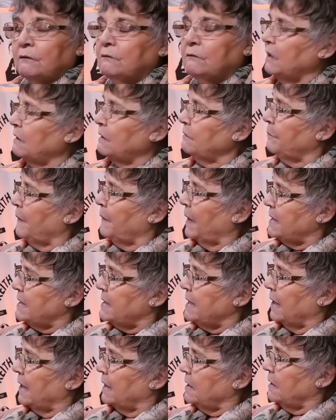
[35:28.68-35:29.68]
get rid of him, I'll
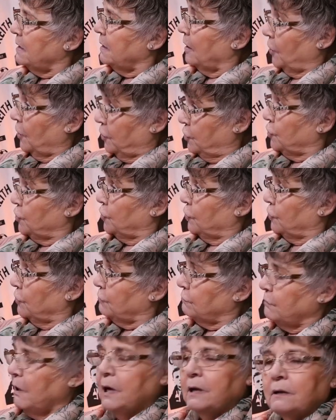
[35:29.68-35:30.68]
tell you how to do
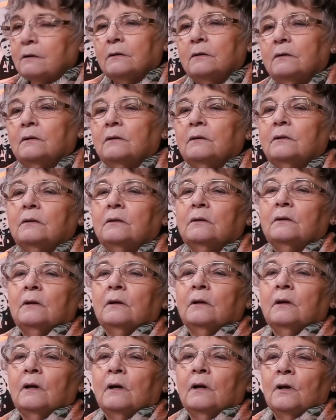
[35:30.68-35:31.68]
it, right?
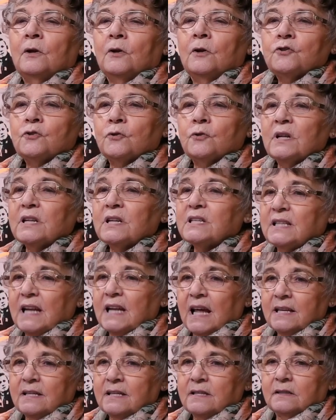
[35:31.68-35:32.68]
So this
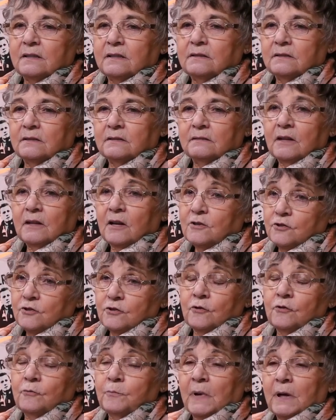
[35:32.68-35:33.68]
night, not
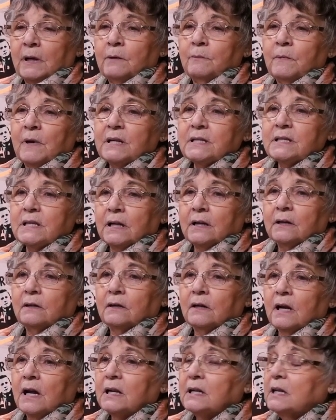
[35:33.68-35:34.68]
too many weeks
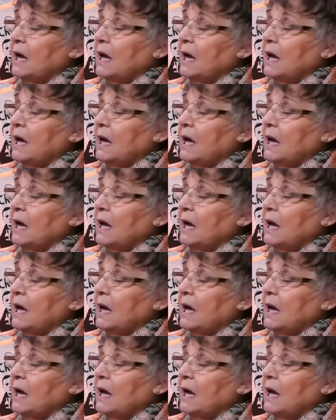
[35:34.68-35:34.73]
later, he